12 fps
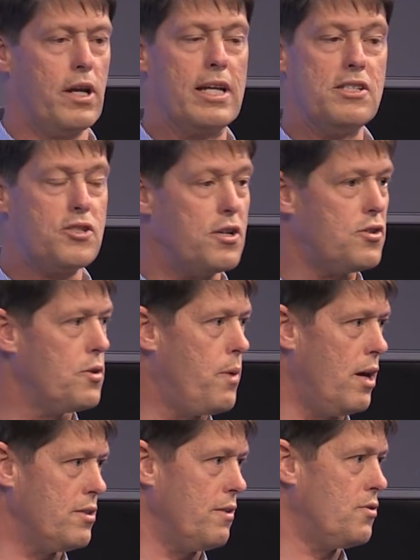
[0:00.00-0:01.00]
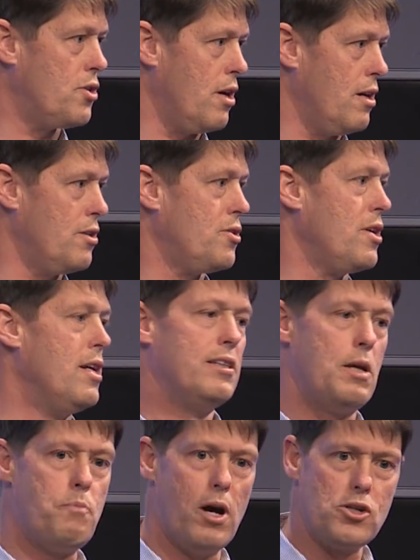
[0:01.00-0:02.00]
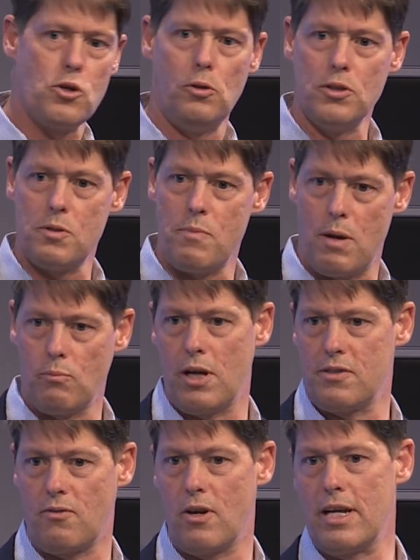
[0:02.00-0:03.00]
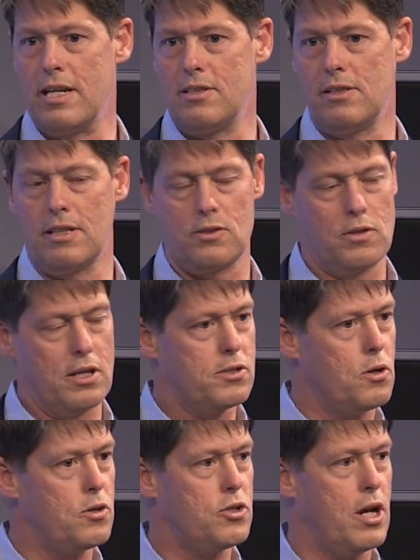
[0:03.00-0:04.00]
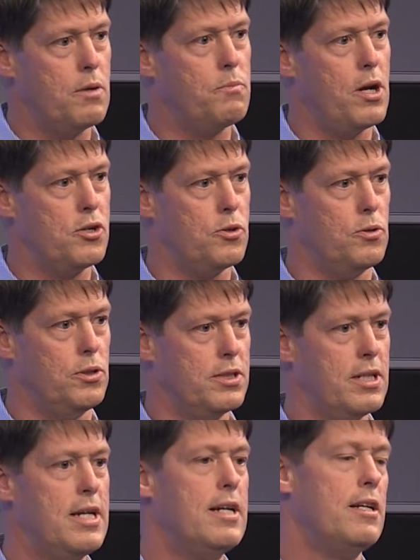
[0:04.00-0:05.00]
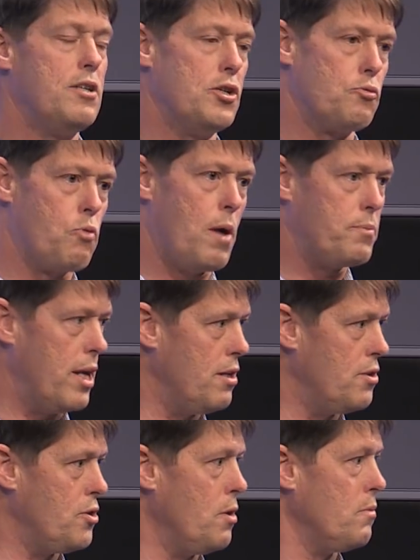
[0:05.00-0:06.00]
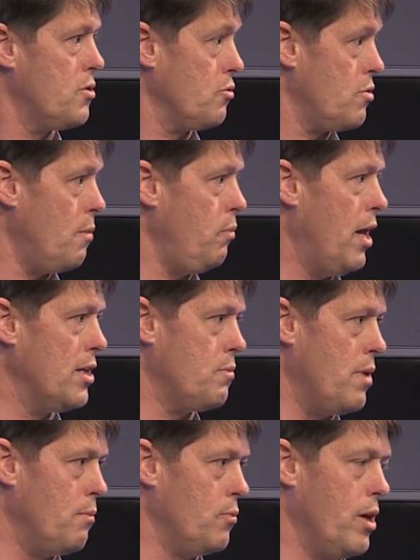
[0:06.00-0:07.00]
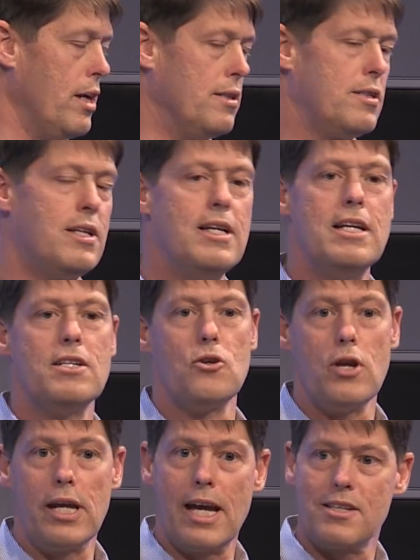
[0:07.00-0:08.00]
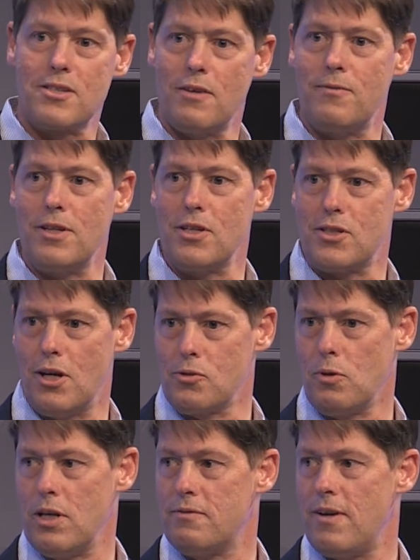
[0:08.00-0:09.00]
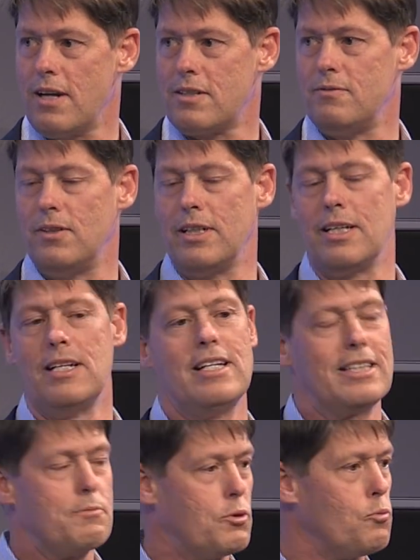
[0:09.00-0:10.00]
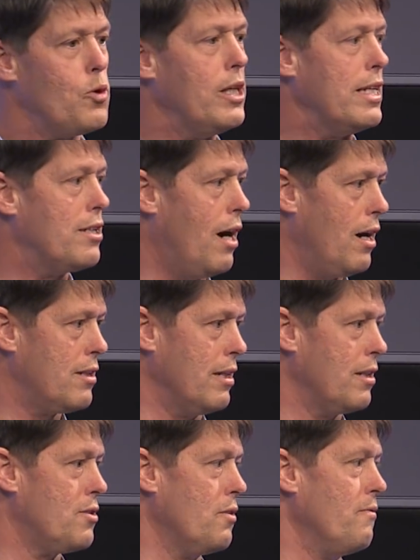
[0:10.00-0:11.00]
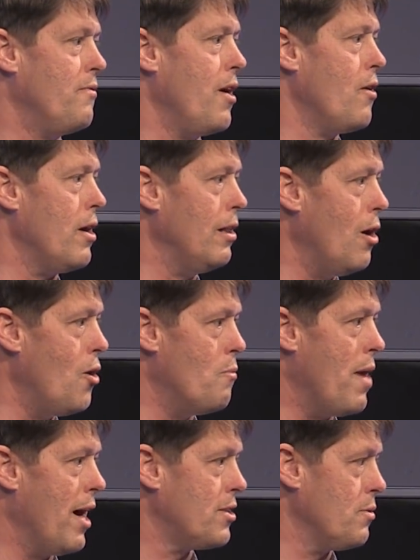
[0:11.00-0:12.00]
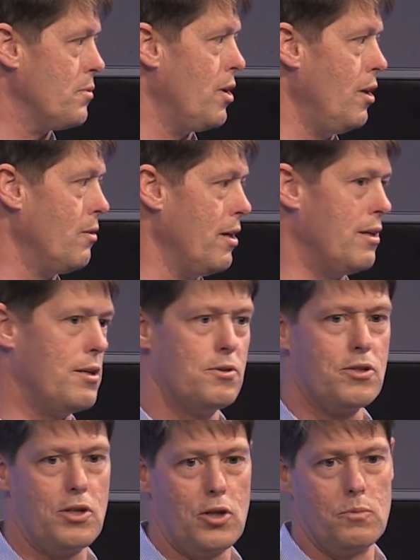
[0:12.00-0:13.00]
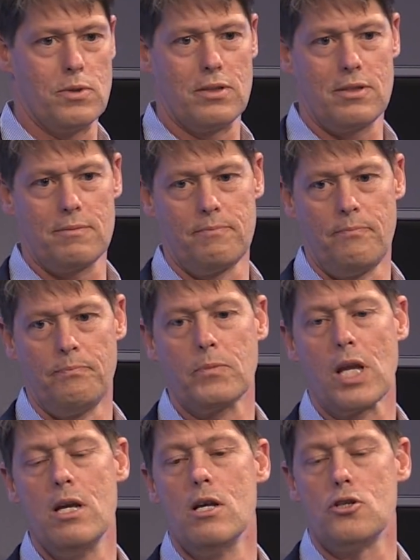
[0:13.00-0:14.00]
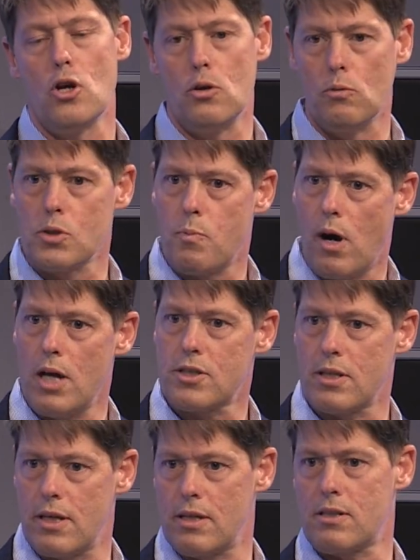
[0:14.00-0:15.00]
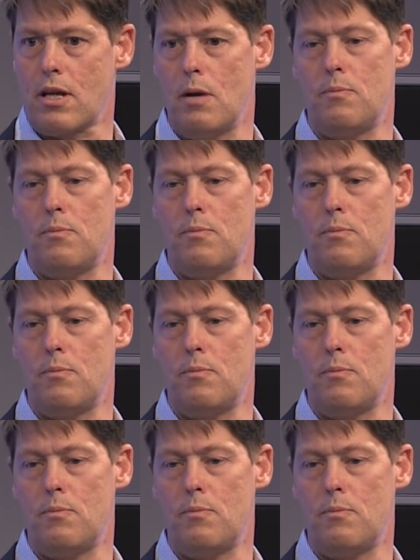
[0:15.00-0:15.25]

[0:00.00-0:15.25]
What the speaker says: constitutive positive charge, they punch holes in membranes very easily, so they associate and punch holes, disrupt endosomes, disrupt plasma membranes, so you can get stuff into cells really effectively, except they're really toxic, so very low maximum tolerated dose in humans. So in response to this,